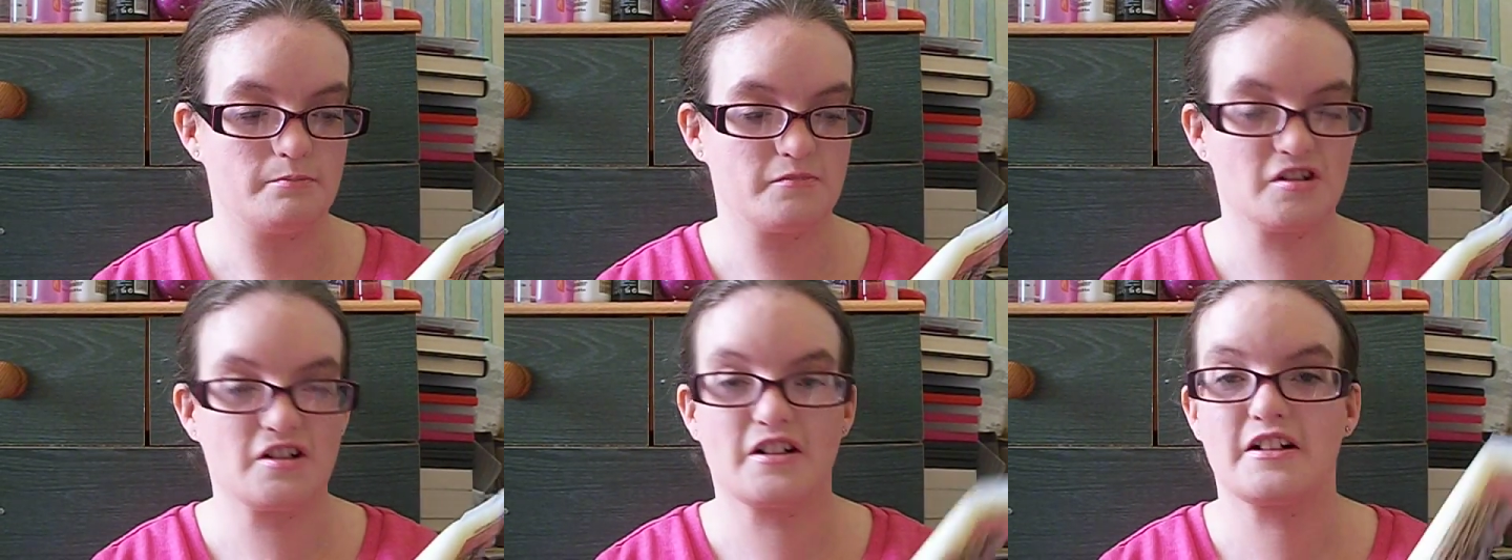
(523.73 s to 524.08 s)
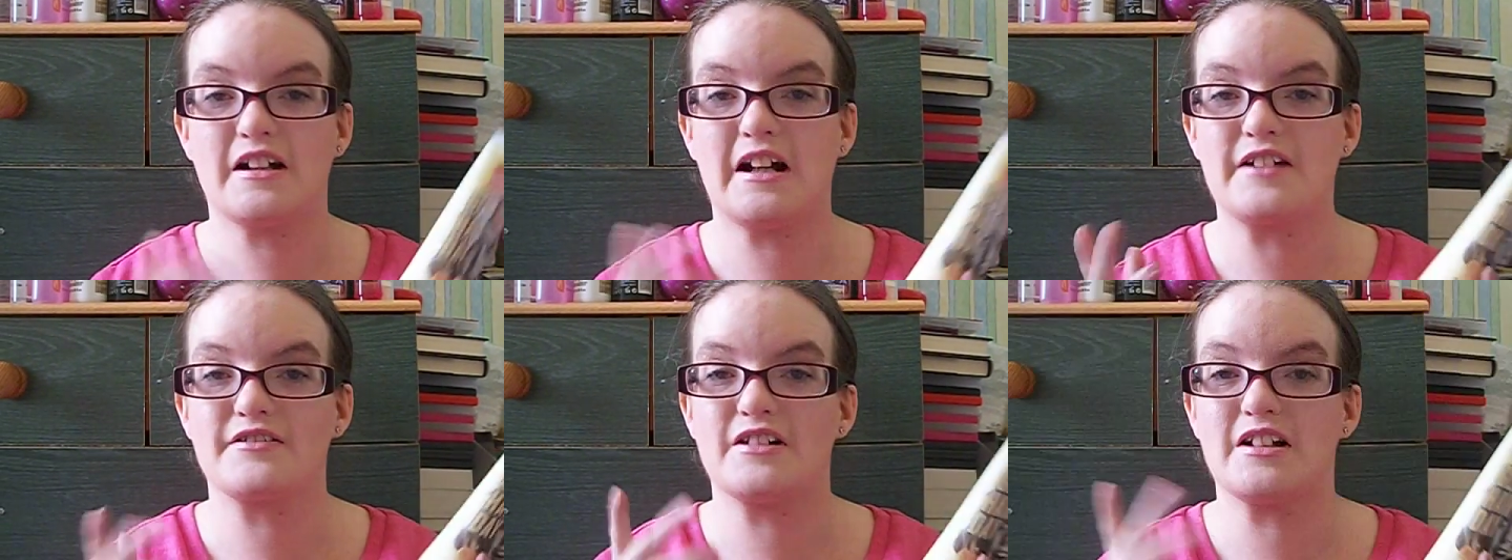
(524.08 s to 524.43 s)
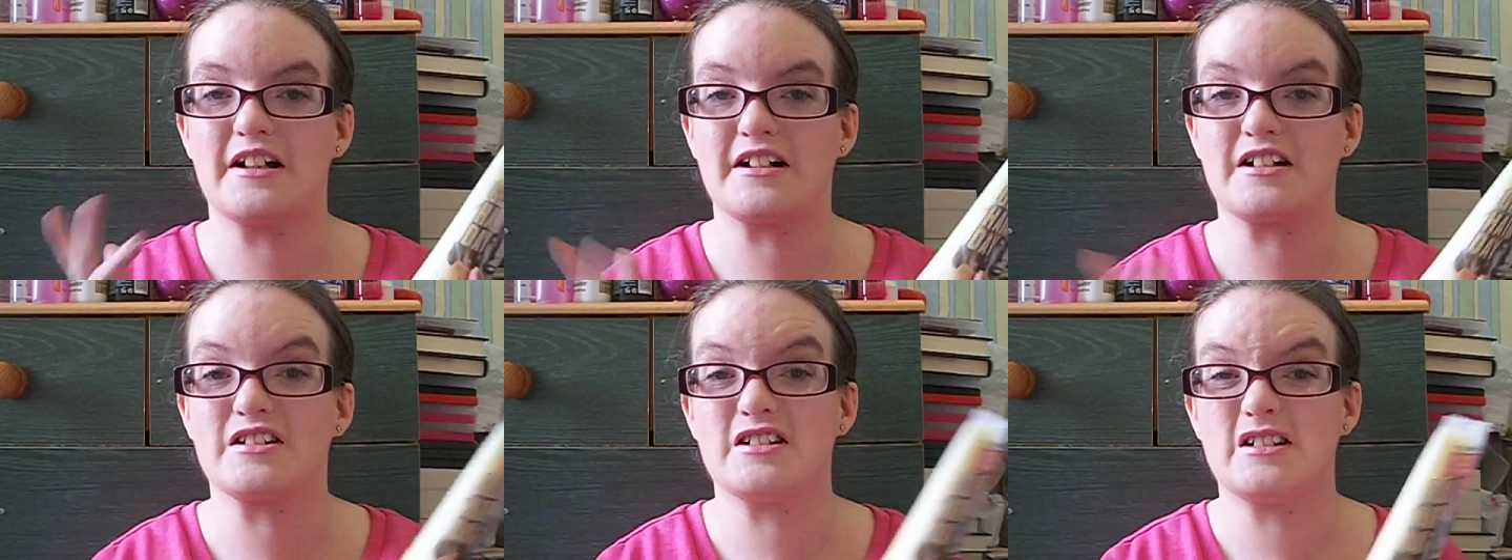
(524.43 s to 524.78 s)
So you can have
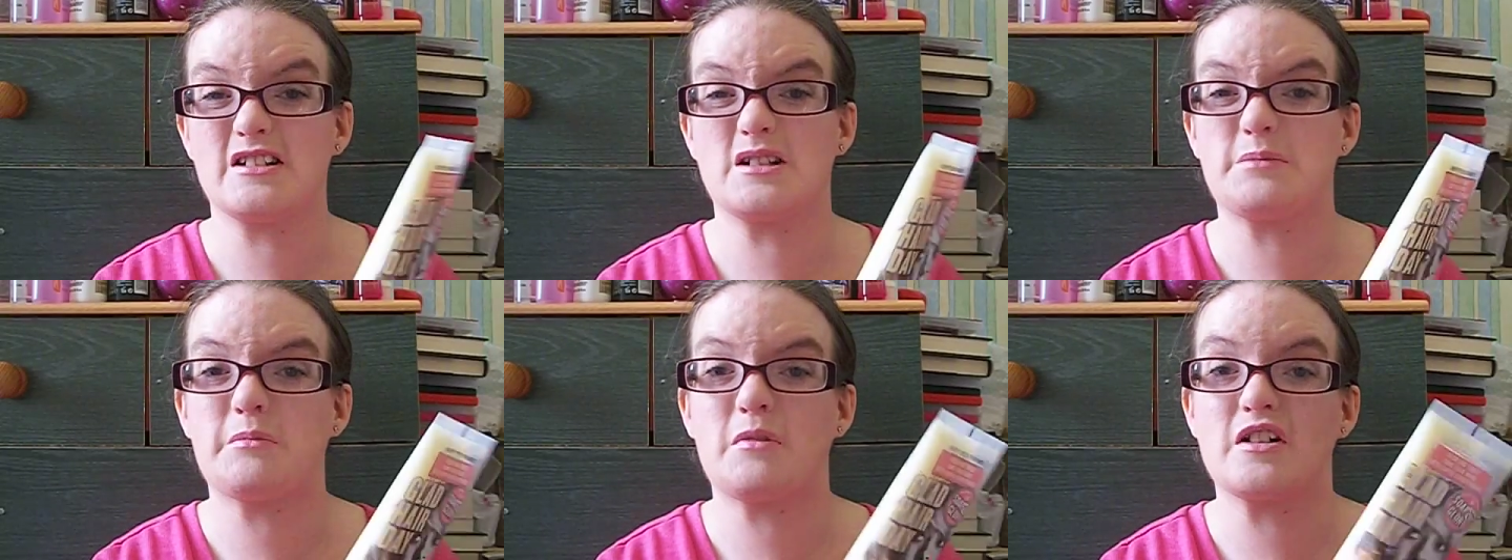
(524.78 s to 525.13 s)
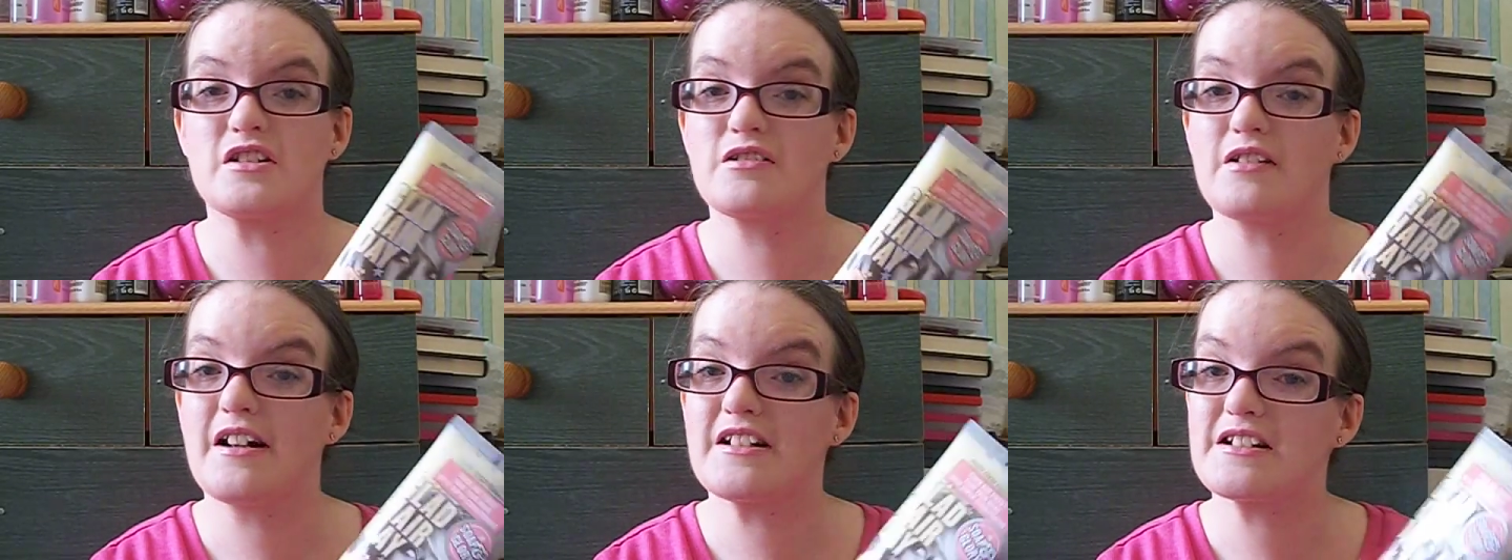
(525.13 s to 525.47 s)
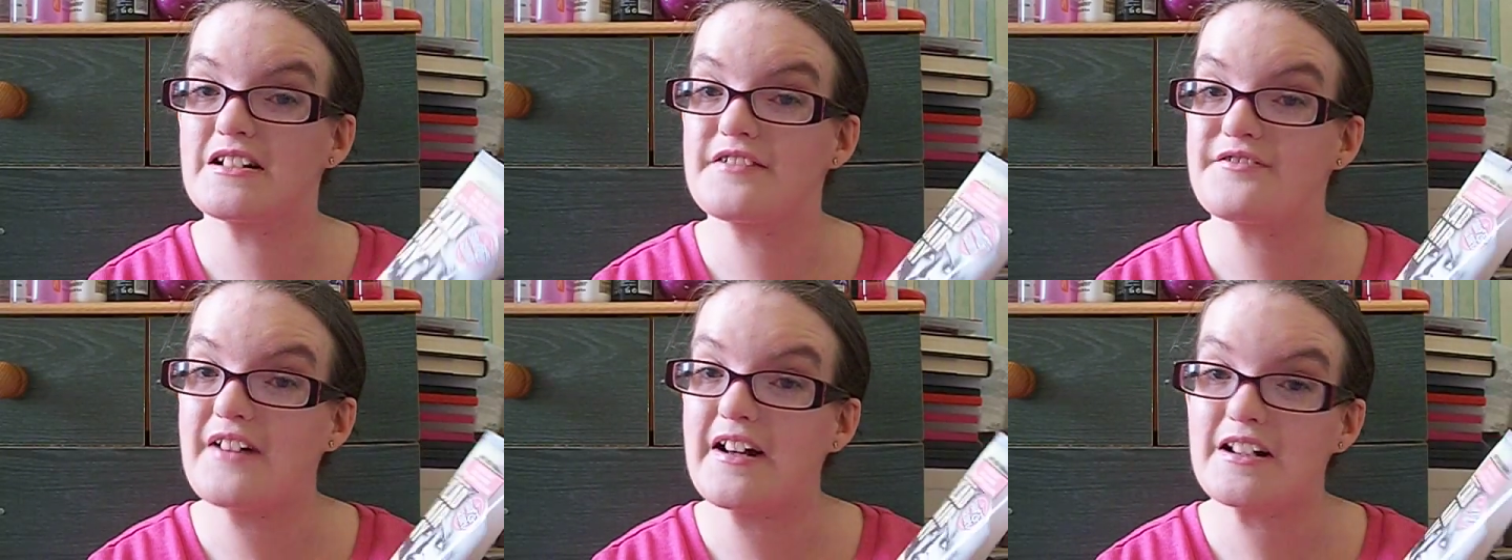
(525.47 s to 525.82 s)
like a tinted
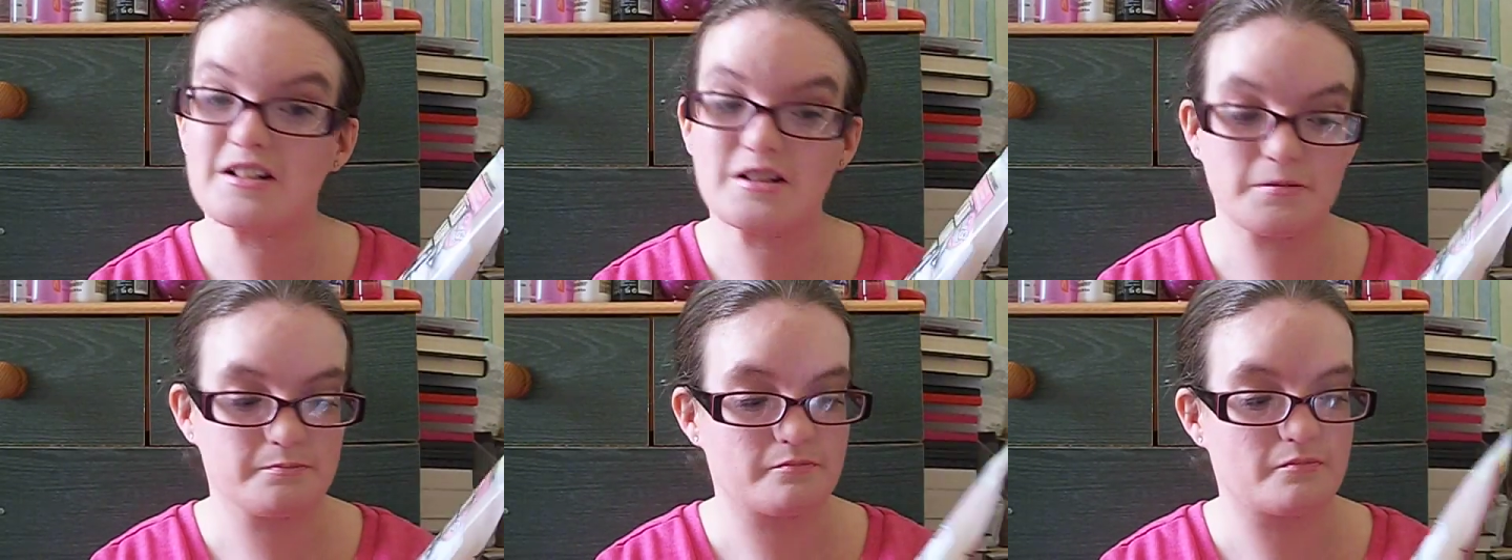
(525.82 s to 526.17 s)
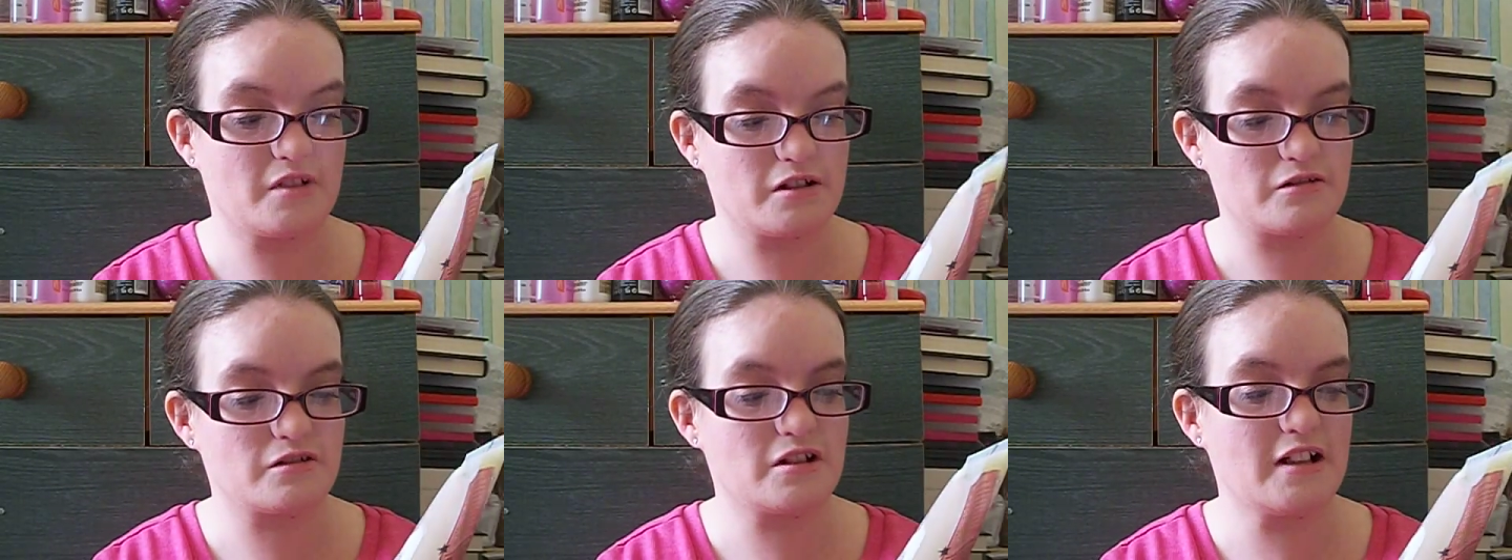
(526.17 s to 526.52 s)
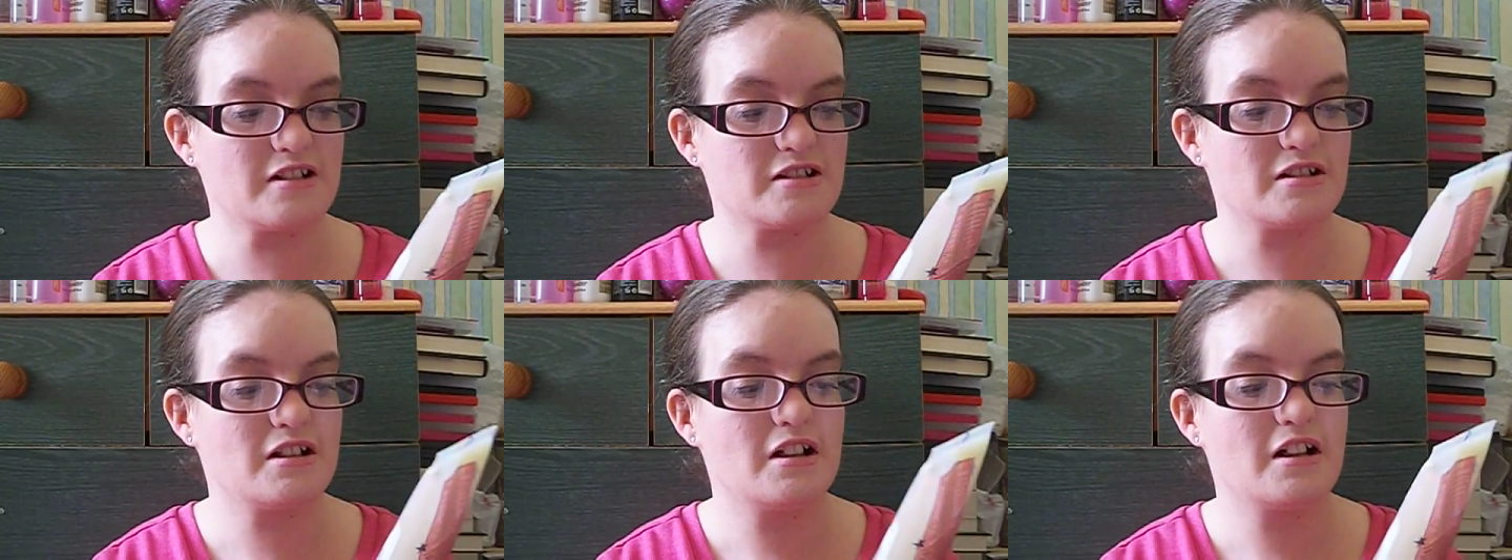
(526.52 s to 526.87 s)
moisturizer effect, which was
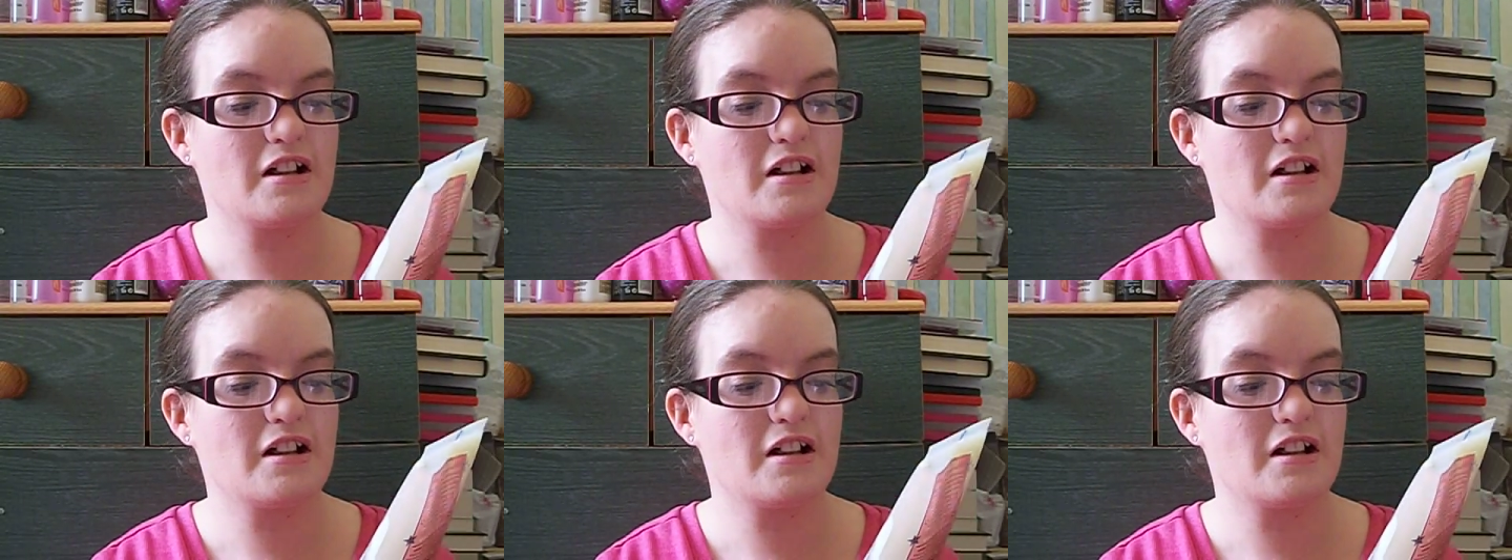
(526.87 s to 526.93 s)
nice.